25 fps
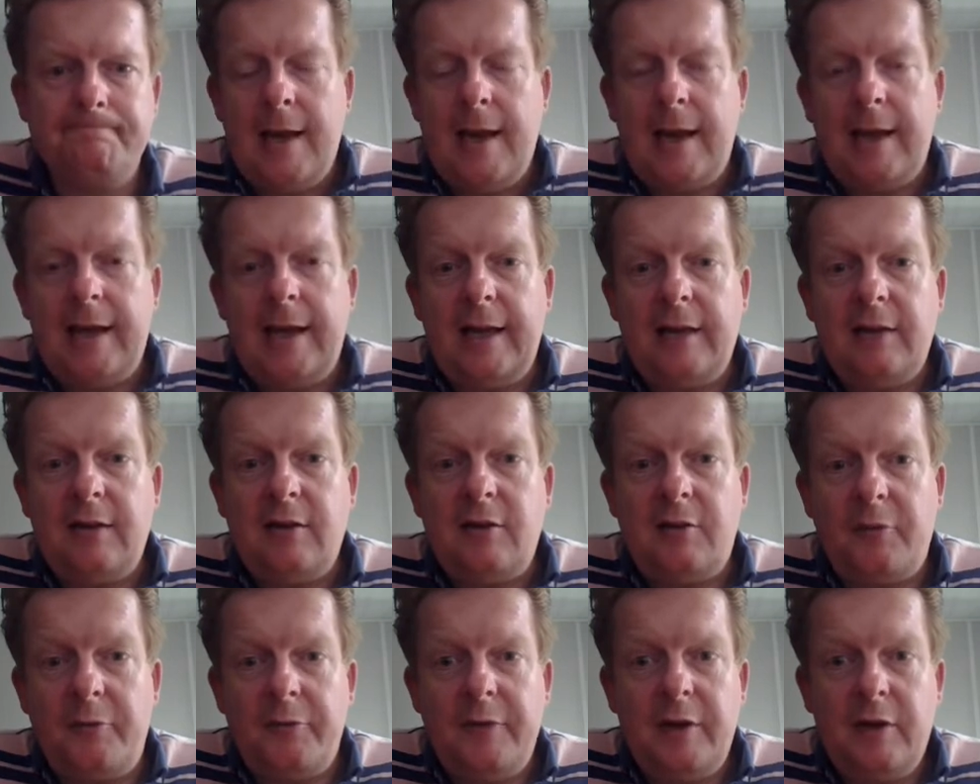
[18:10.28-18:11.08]
Again,
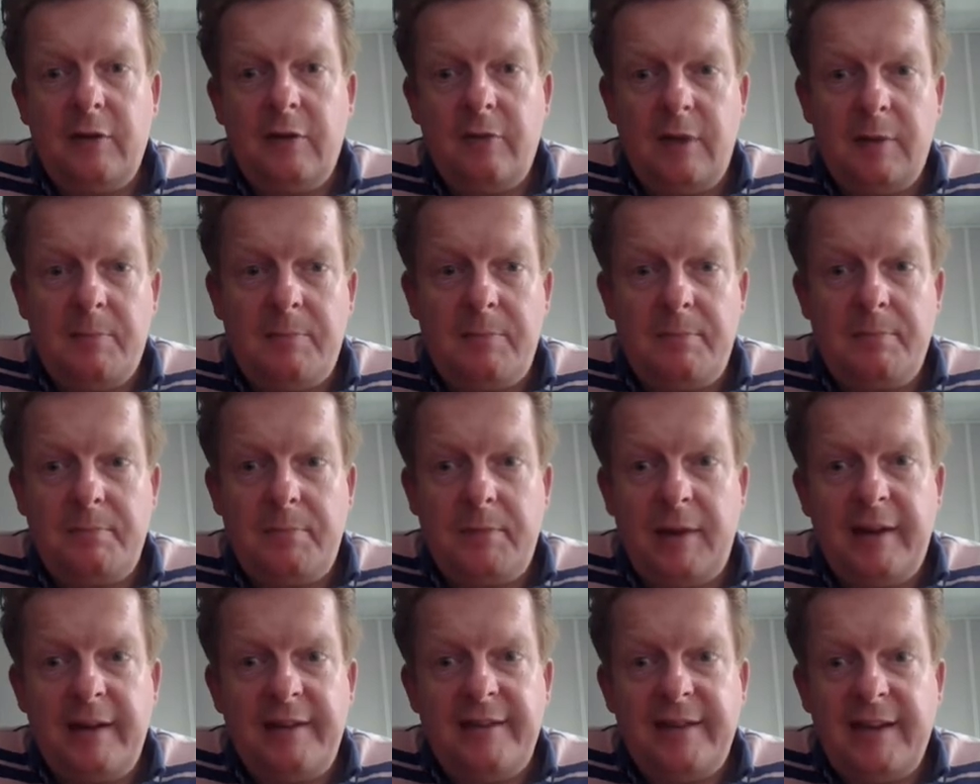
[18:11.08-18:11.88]
configuring
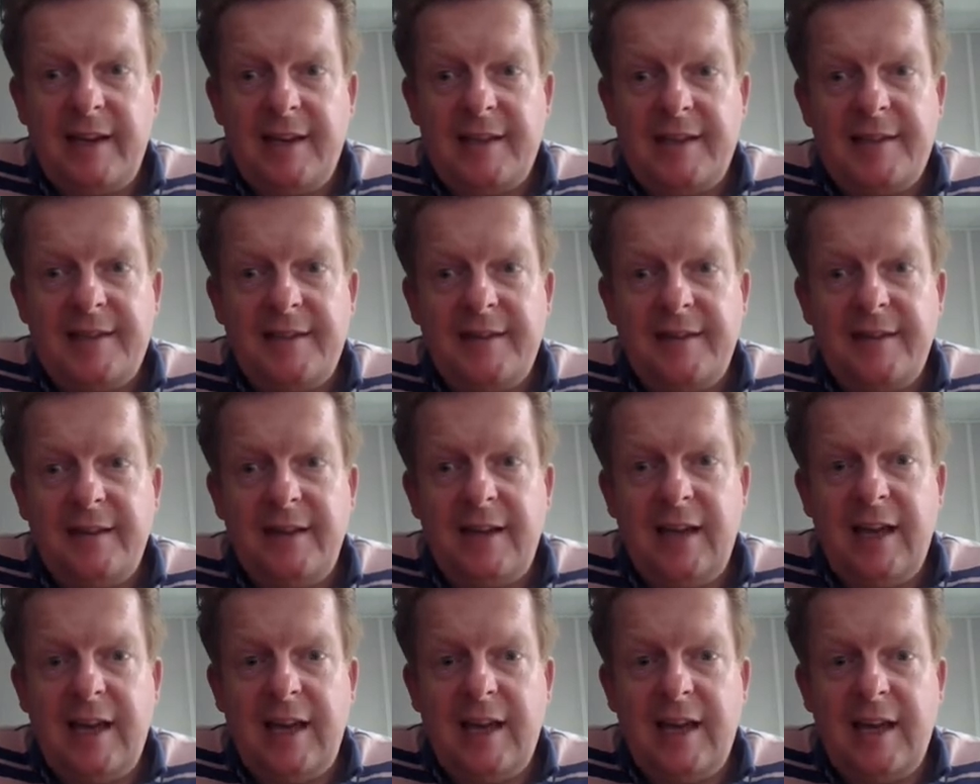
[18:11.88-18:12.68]
PITest
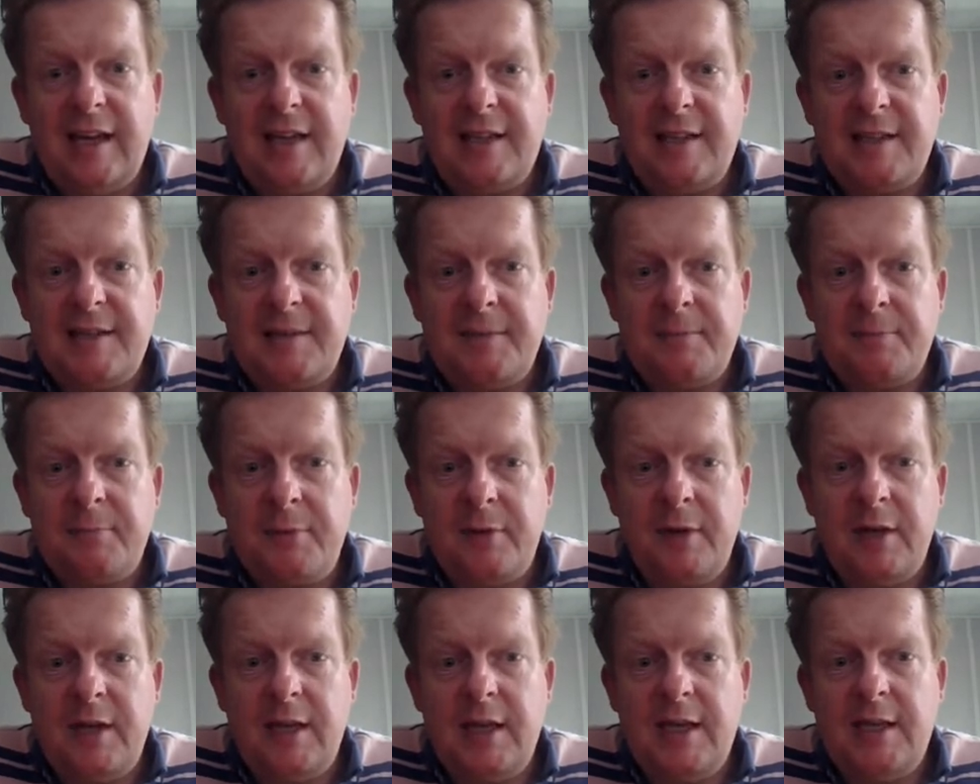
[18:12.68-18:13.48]
is
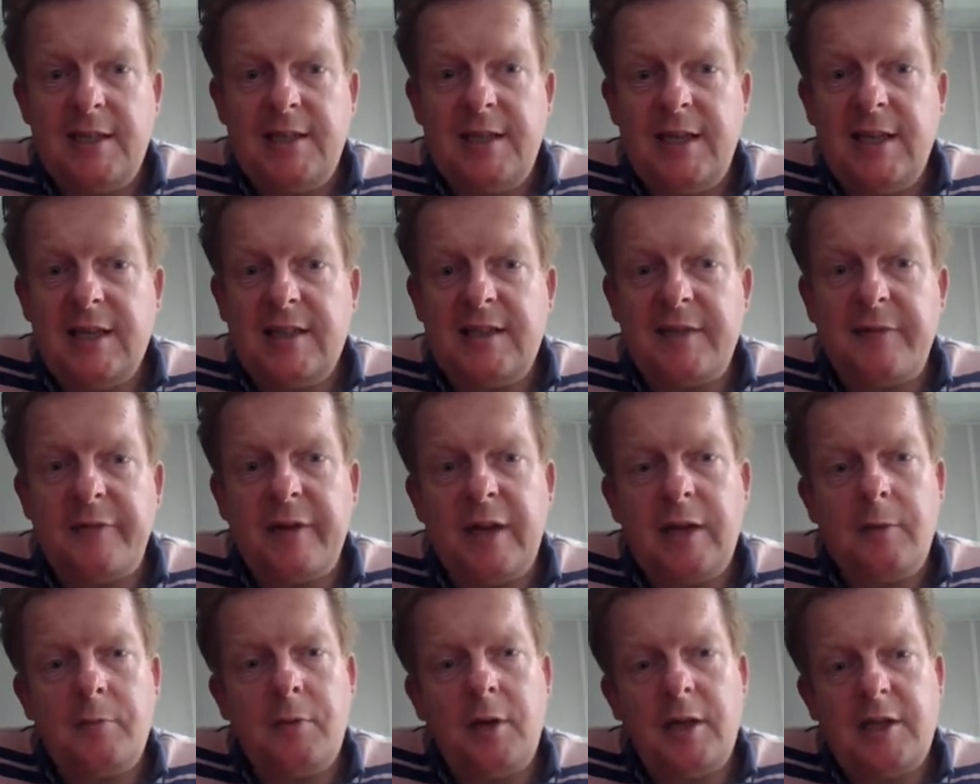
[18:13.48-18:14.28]
pretty easy. It's
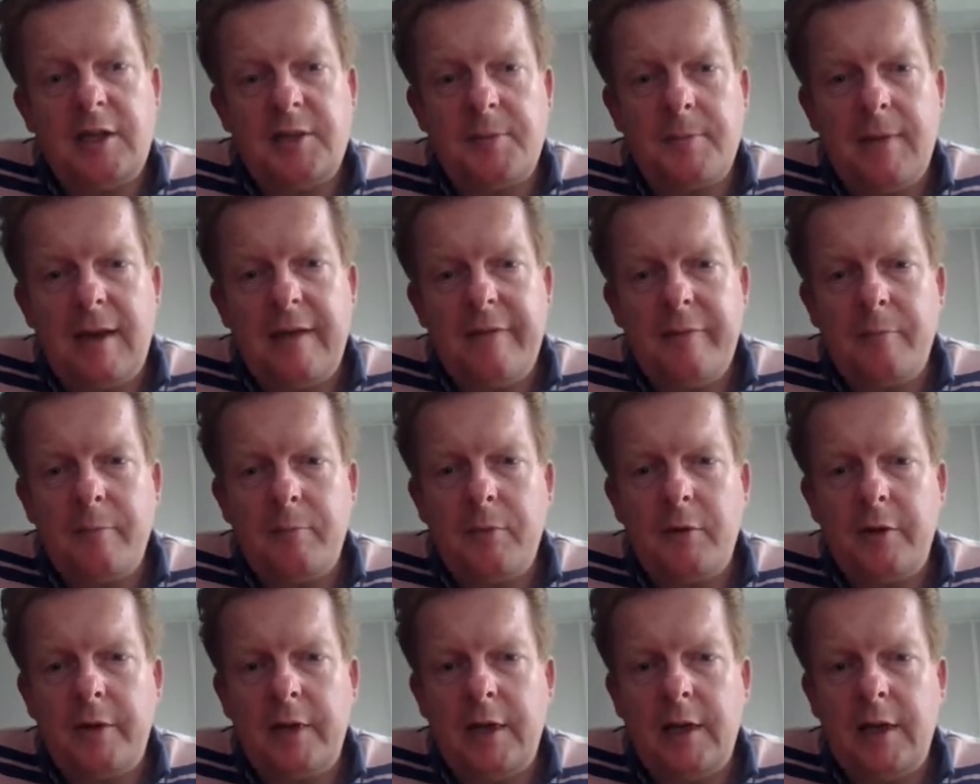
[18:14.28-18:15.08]
available as a Maven
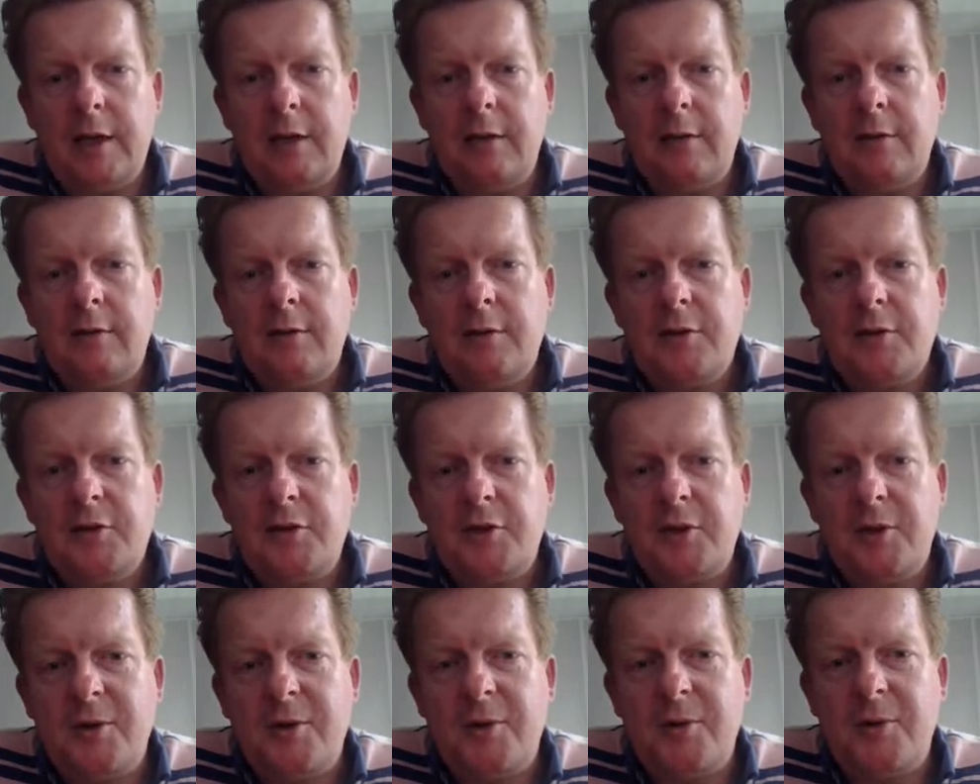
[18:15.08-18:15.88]
plugin,
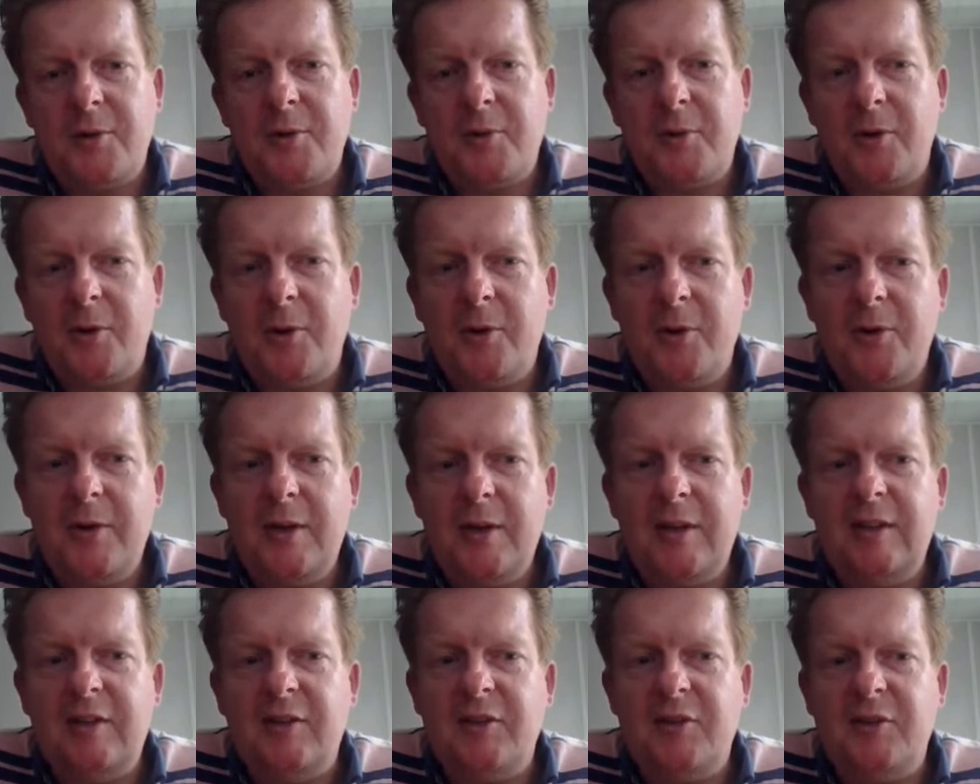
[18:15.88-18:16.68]
so all you
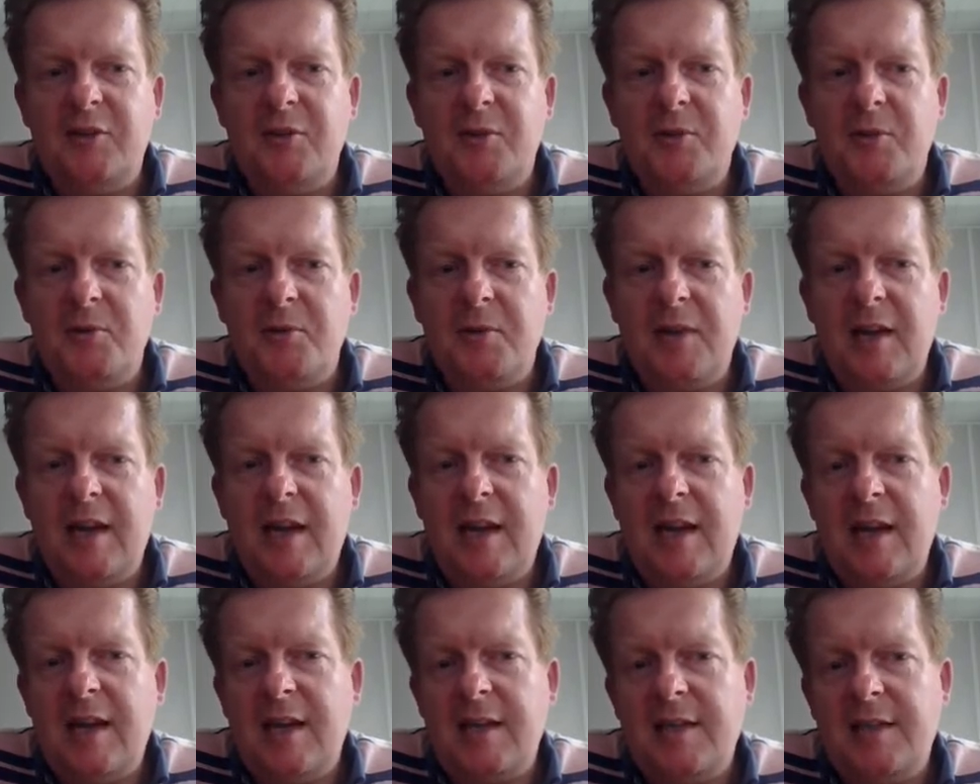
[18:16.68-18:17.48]
need to do
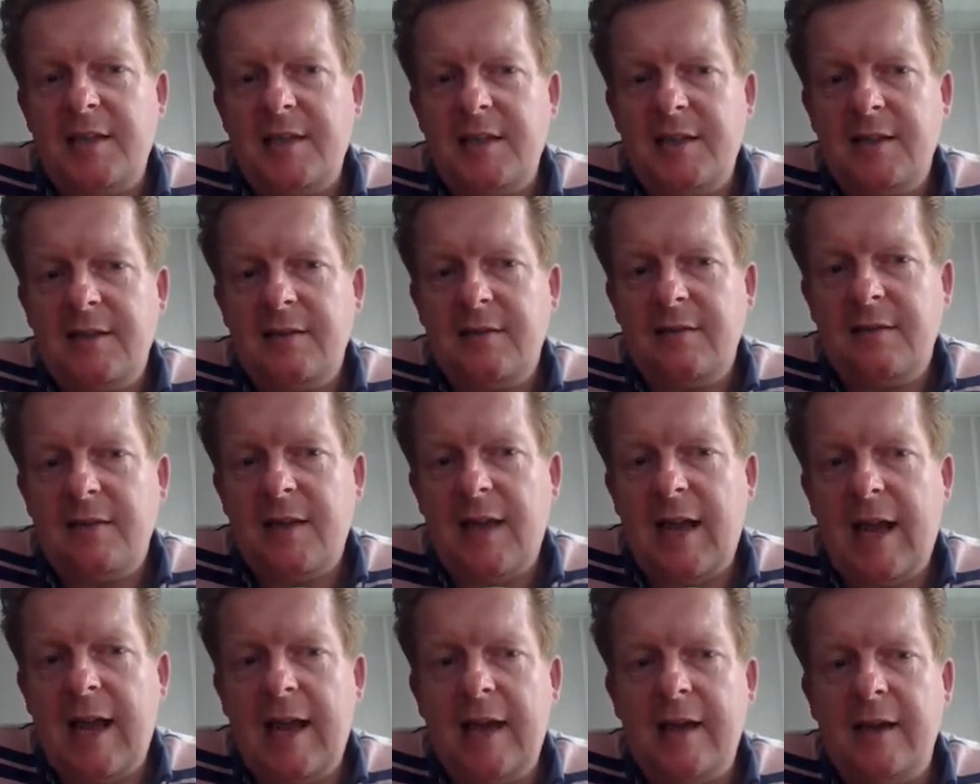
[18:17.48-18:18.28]
is
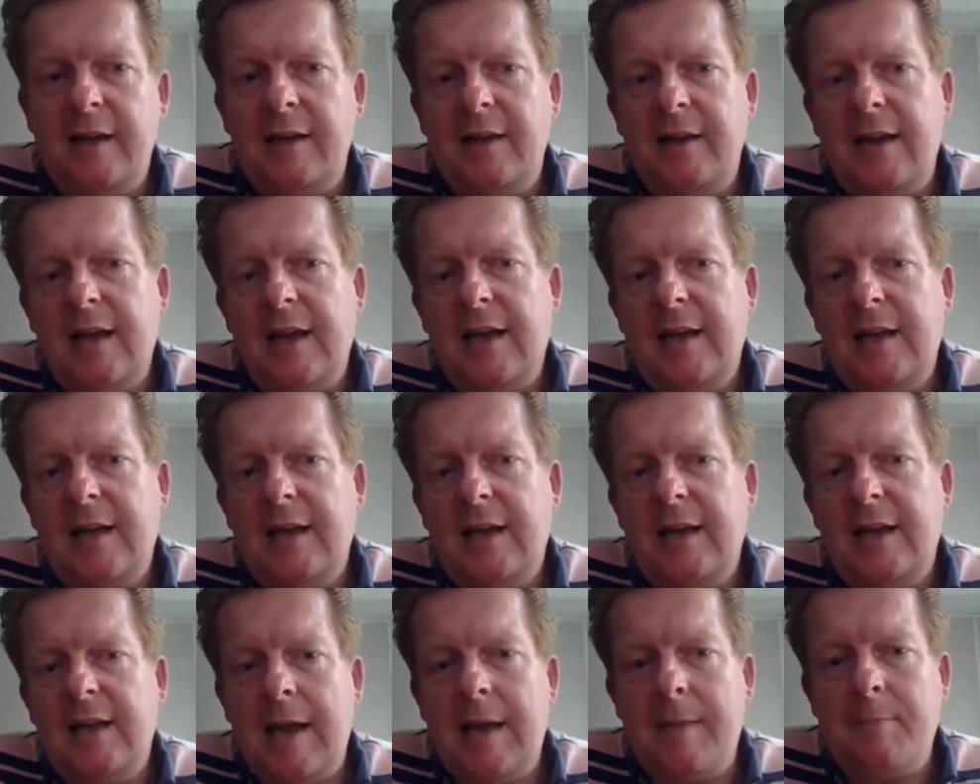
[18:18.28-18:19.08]
add it as
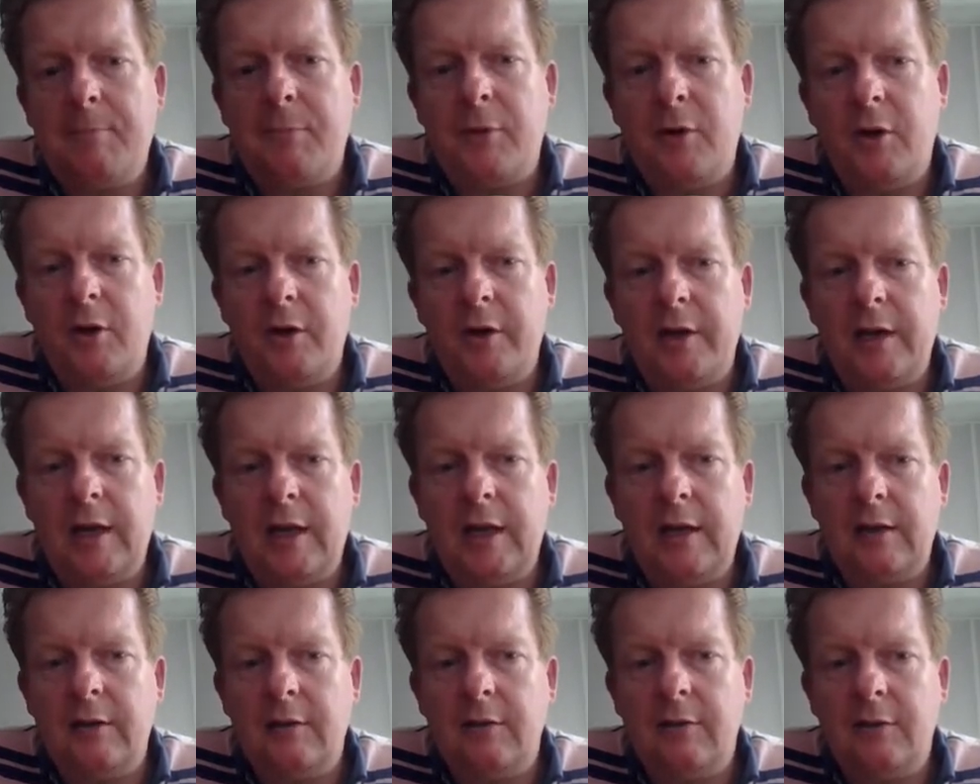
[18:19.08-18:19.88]
a
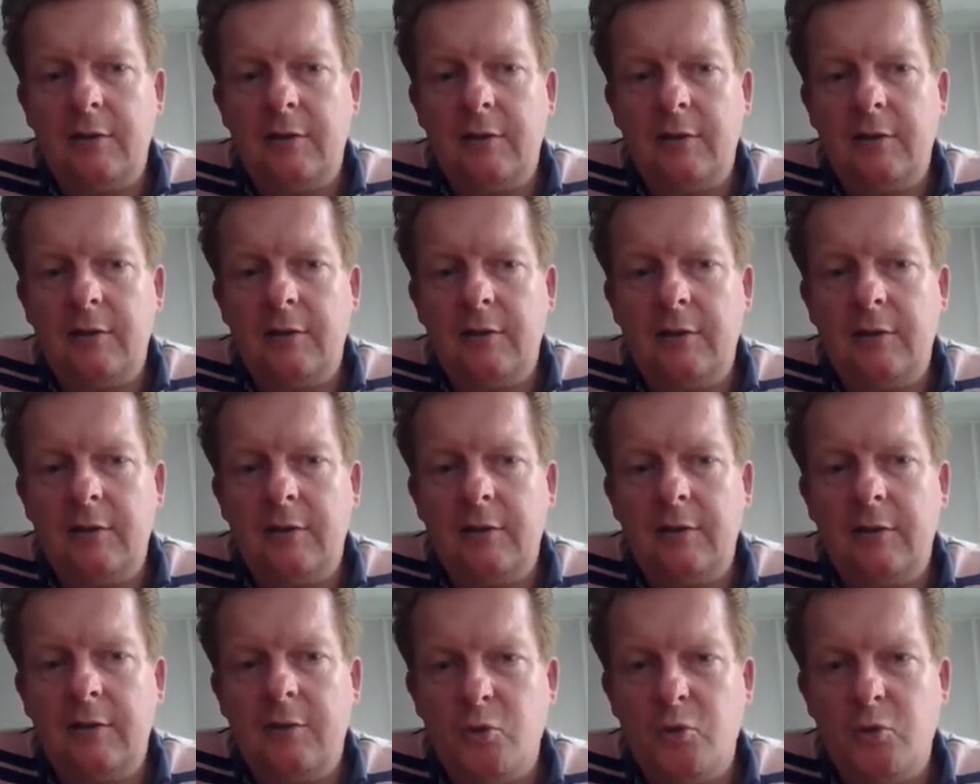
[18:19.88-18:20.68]
plugin
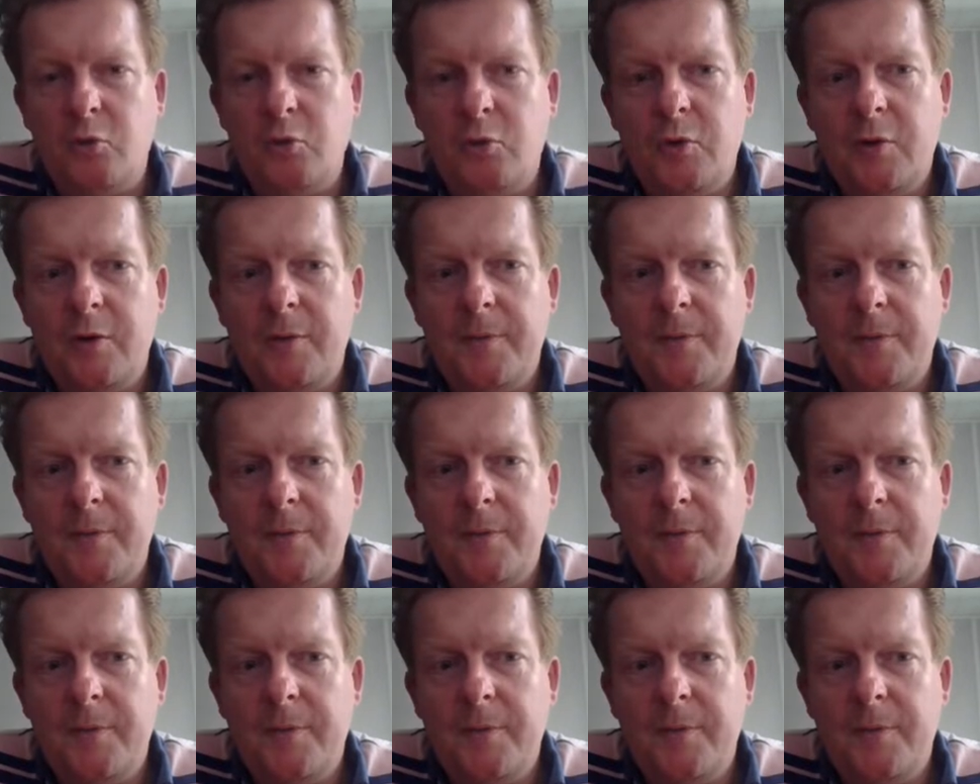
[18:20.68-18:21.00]
to